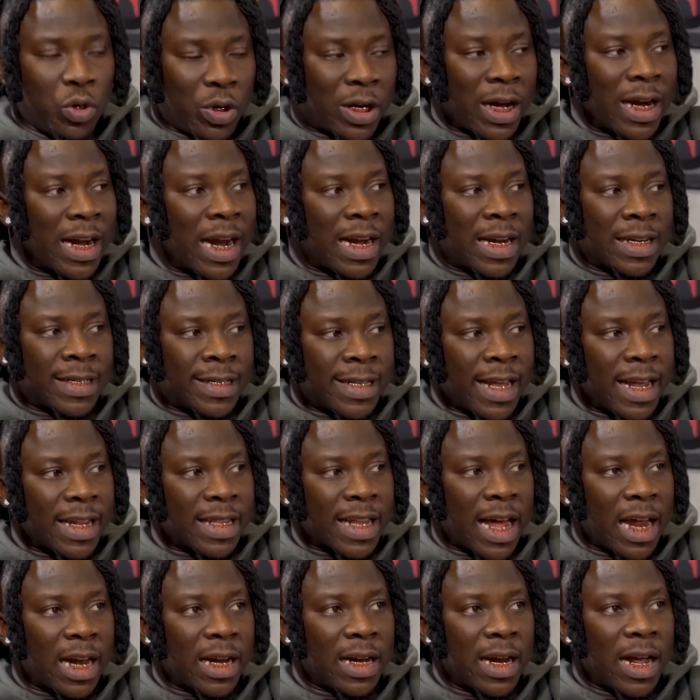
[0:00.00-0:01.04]
can understand
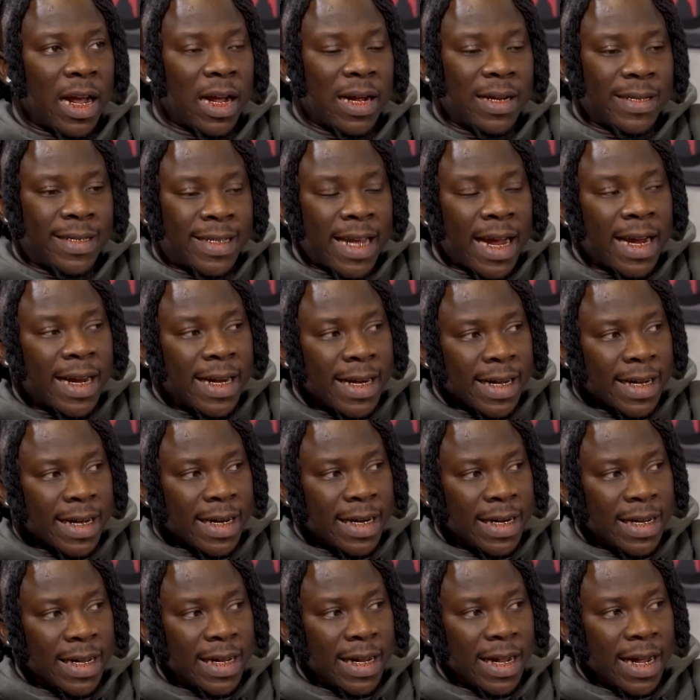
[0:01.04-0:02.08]
that
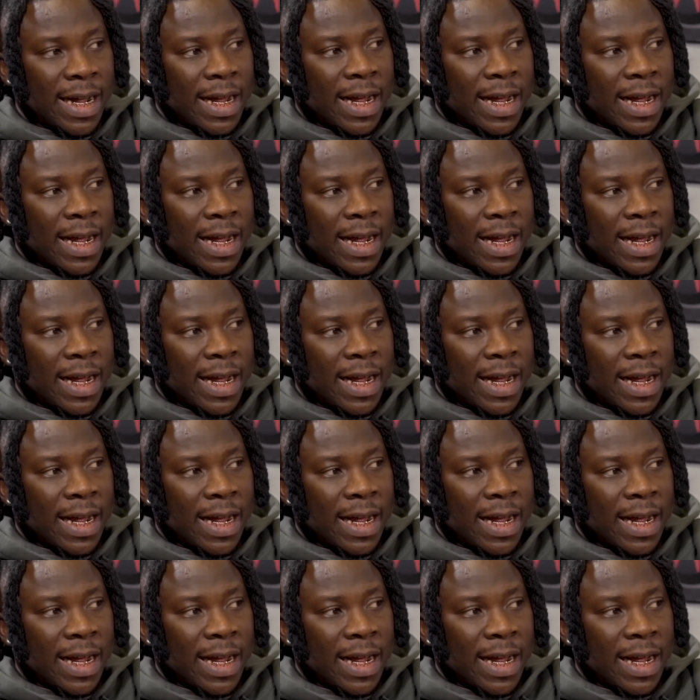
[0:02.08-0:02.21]
technically,